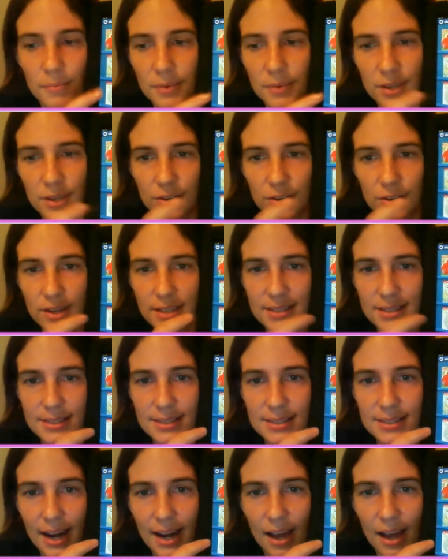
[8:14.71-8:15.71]
You can
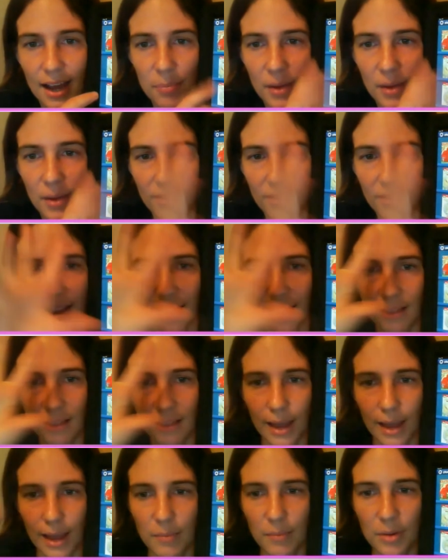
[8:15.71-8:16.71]
set up like a
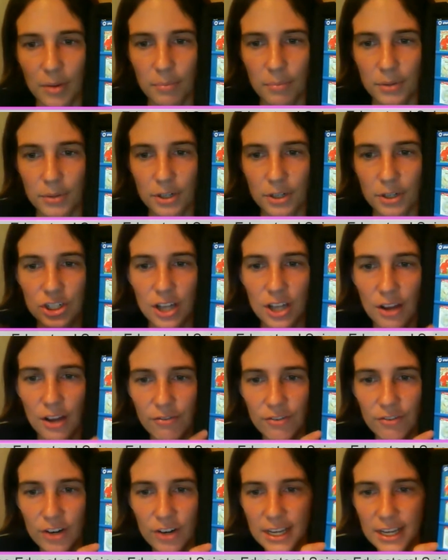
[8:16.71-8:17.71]
library bookshelf
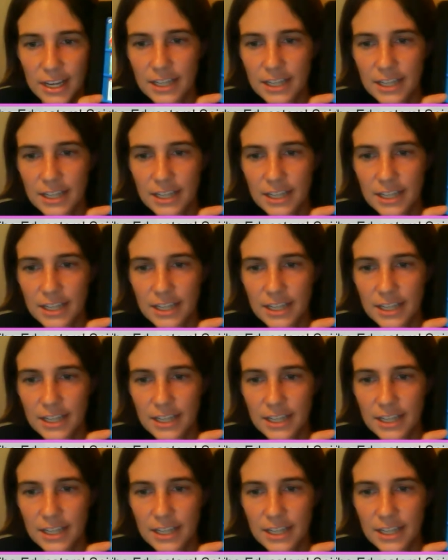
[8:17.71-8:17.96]
for each